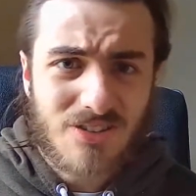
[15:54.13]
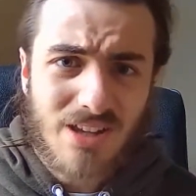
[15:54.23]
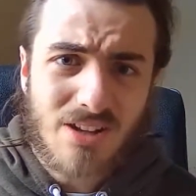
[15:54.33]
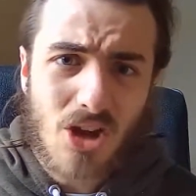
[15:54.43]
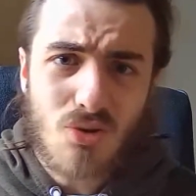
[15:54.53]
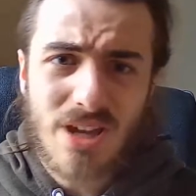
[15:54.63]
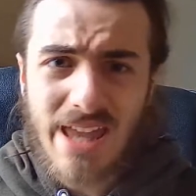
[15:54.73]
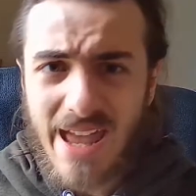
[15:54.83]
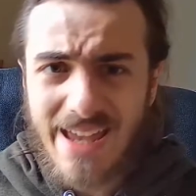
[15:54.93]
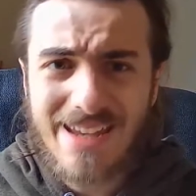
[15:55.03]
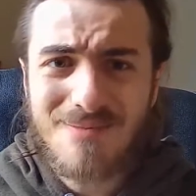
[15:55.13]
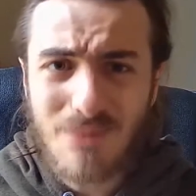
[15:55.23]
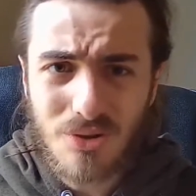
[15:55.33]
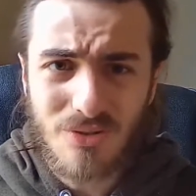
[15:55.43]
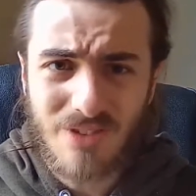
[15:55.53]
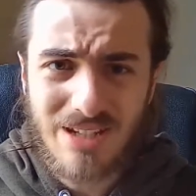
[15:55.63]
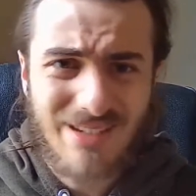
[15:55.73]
an okay movie.